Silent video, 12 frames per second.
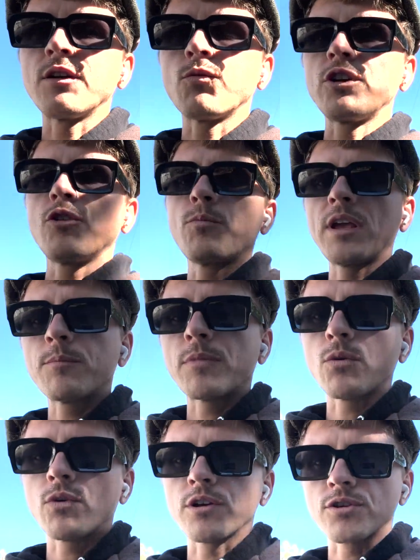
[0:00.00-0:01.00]
What do you mean by
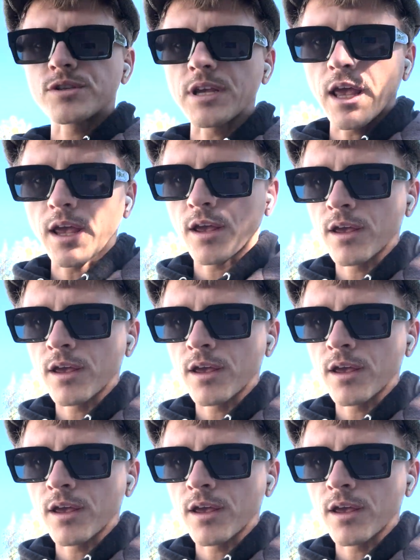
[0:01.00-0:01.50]
what you're saying?